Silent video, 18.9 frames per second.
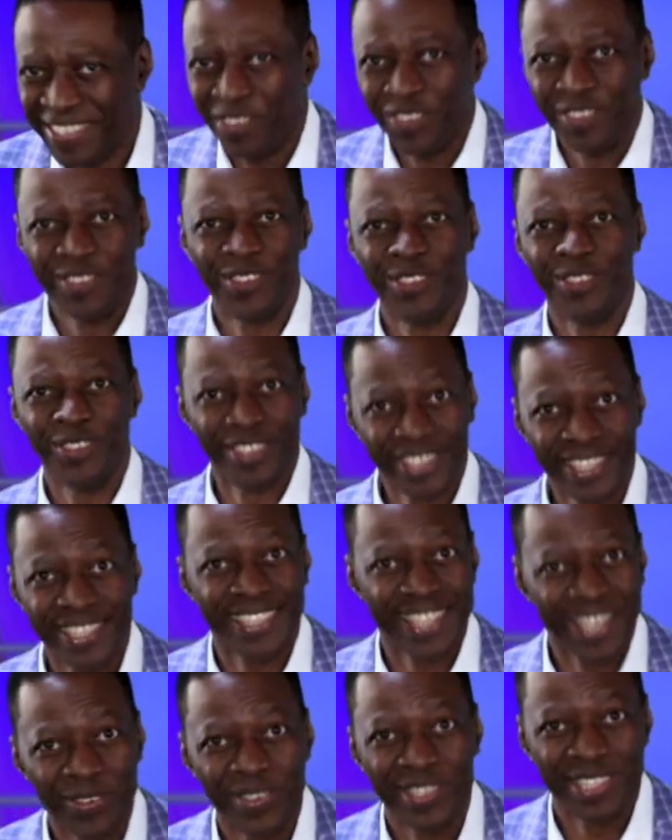do you
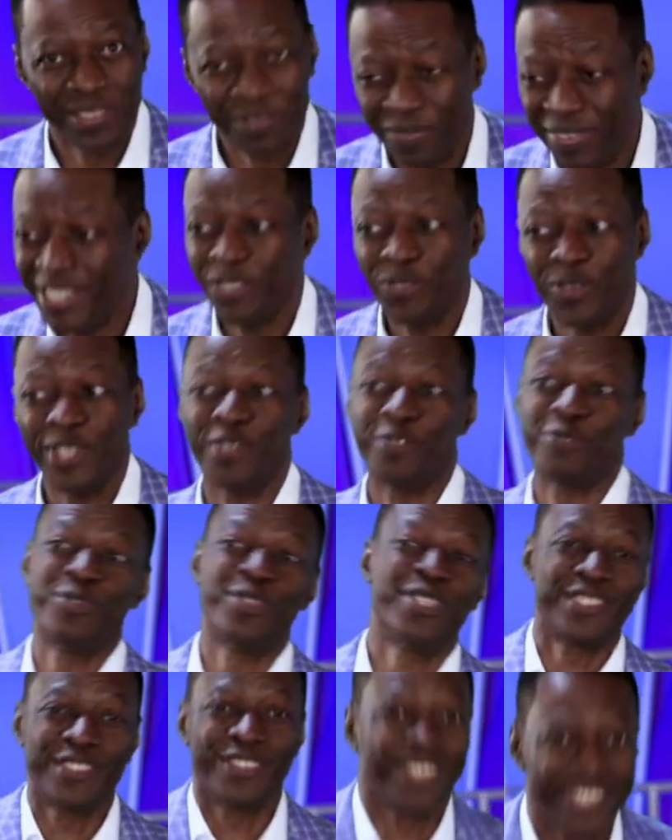understand what it means when the
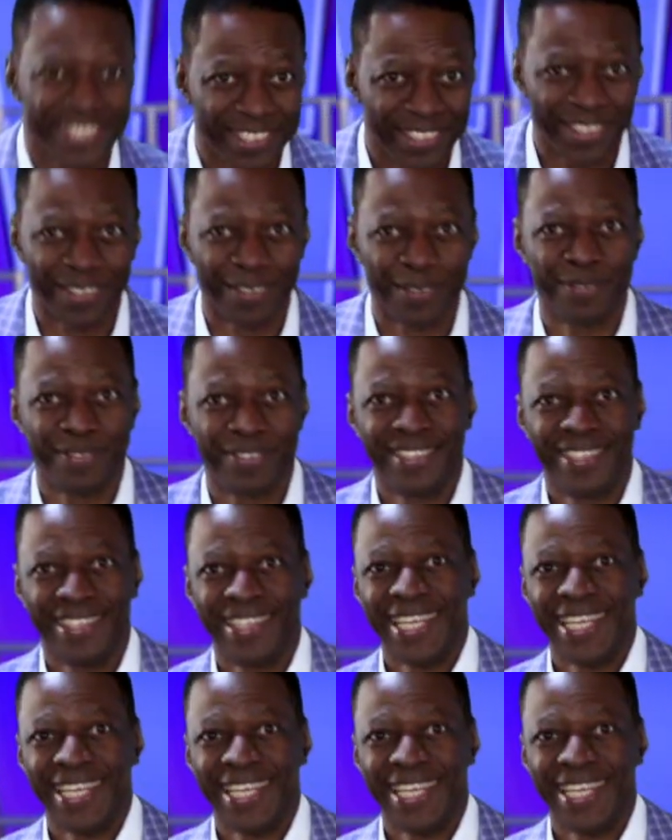food is not enough?